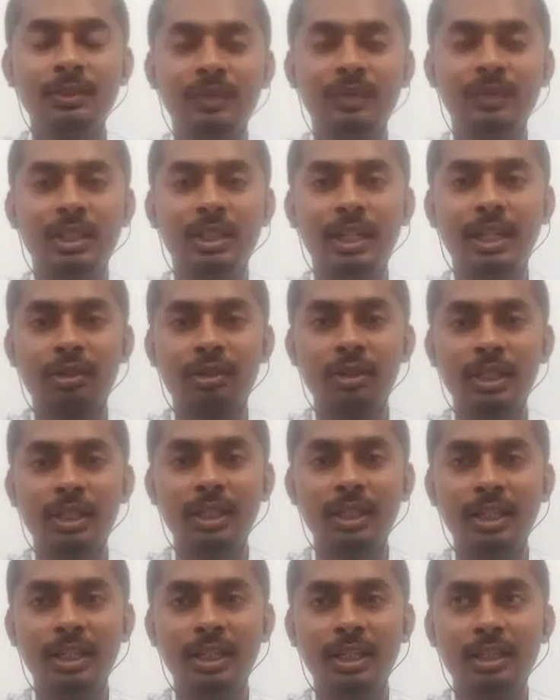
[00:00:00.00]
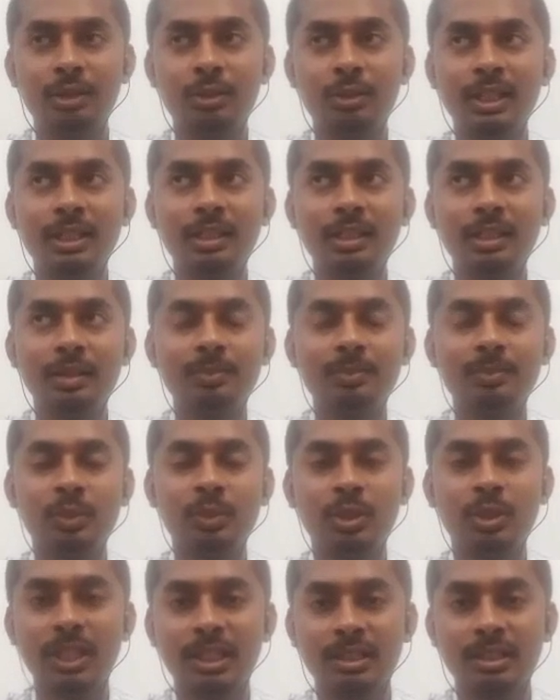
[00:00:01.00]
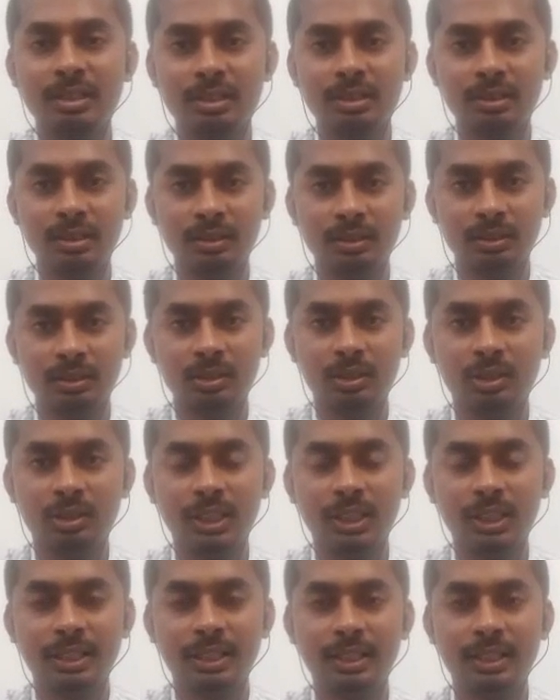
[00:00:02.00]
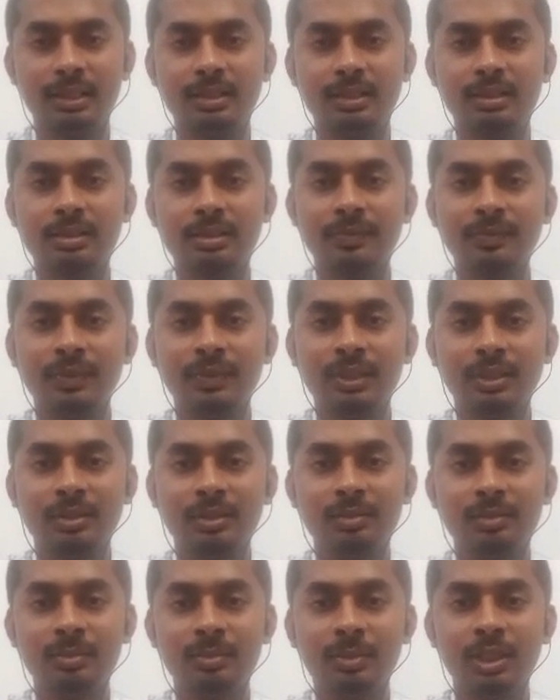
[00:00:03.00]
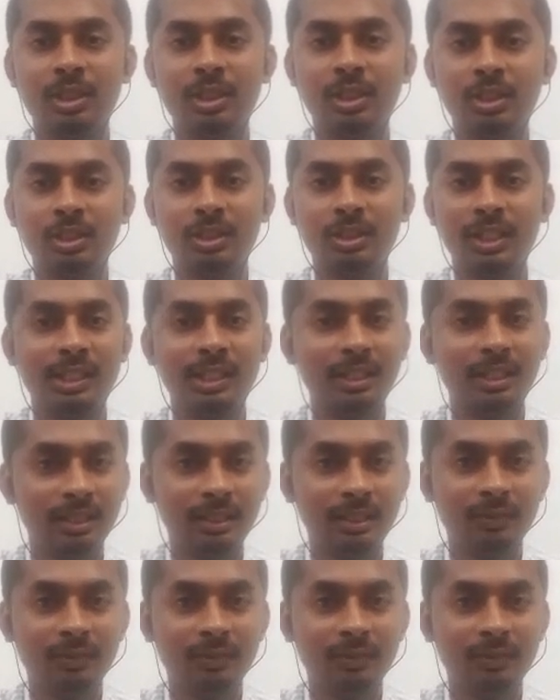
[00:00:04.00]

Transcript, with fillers: actually I couldn't give more test uh, online test because I